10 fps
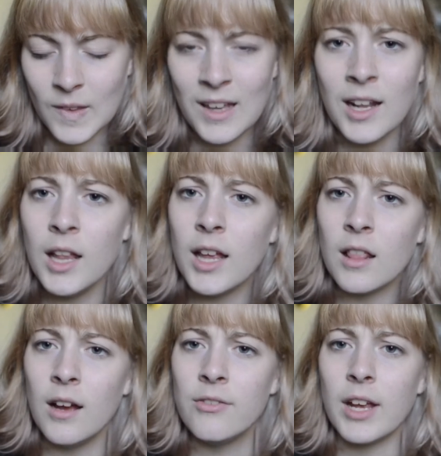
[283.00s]
I, like,
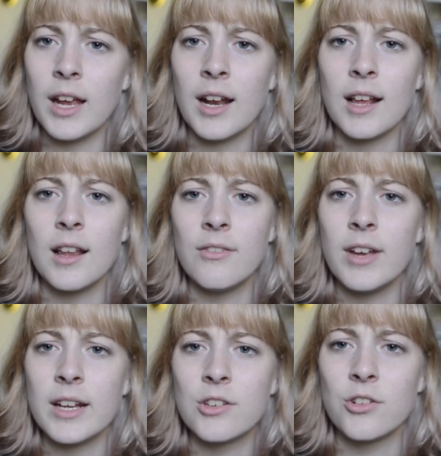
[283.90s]
loved it. And I love,
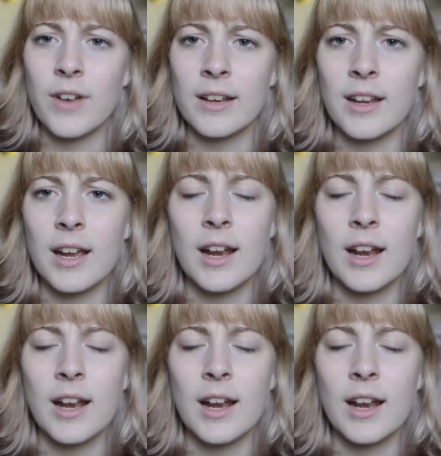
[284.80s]
like, directing it.